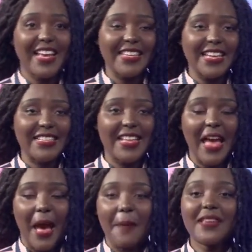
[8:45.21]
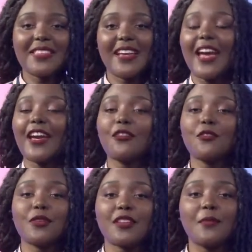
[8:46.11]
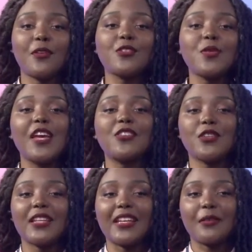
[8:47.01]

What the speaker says: Yes. Mm-hmm. Amazing. I cannot wait. I'm going to enjoy that.